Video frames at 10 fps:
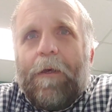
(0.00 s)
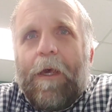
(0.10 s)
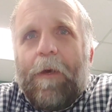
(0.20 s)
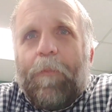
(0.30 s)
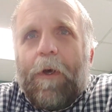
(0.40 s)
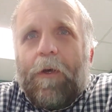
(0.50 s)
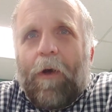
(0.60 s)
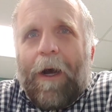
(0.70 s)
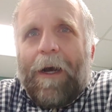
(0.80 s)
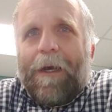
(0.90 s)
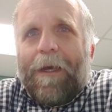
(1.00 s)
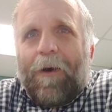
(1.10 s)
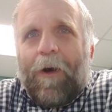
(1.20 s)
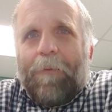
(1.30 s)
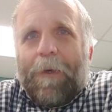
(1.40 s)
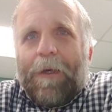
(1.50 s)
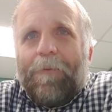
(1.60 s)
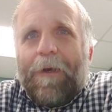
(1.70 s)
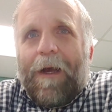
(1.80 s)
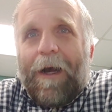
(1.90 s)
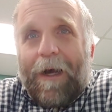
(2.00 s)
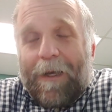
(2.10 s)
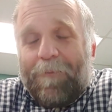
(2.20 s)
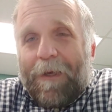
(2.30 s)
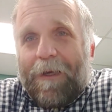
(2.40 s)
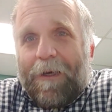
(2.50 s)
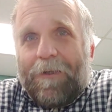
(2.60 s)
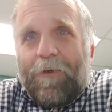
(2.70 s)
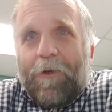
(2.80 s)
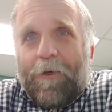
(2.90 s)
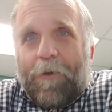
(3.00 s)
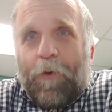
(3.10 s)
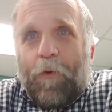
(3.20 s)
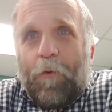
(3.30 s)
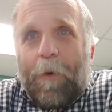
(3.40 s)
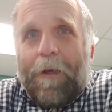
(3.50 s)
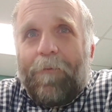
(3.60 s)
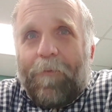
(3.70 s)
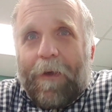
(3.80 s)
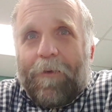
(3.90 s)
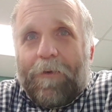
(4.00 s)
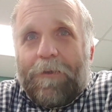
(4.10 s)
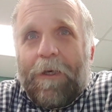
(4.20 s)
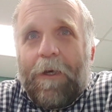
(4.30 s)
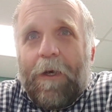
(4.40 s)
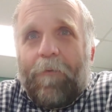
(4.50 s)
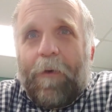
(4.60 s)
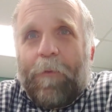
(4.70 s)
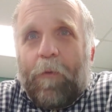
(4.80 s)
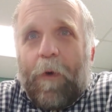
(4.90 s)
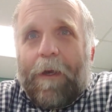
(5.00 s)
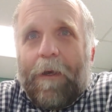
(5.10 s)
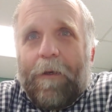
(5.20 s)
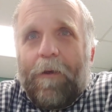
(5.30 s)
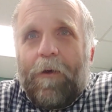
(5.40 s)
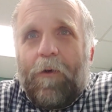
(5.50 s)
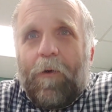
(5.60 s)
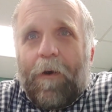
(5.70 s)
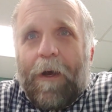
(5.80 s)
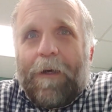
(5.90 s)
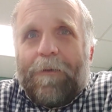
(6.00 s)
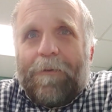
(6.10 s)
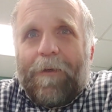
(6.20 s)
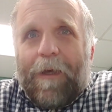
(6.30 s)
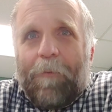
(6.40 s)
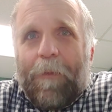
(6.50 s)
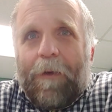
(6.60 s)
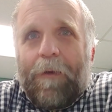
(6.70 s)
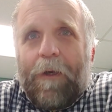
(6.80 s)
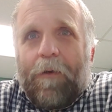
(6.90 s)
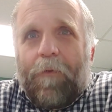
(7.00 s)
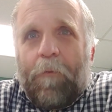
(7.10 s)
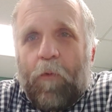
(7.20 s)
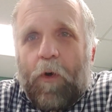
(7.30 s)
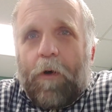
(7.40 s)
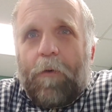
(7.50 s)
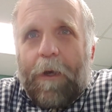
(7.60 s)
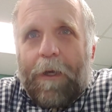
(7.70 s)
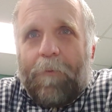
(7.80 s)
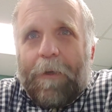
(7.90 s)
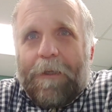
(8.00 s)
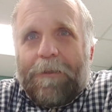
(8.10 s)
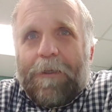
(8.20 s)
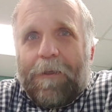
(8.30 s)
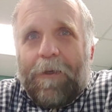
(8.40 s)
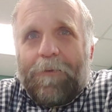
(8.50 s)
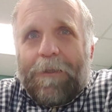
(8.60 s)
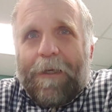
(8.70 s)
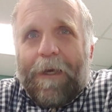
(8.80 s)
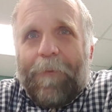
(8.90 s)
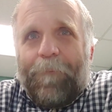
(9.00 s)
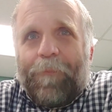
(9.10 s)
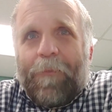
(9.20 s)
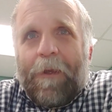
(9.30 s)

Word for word: Keep your eye on me. Hide me under your cool wing feathers from the wicked who are out to get me, from mortal enemies closing in.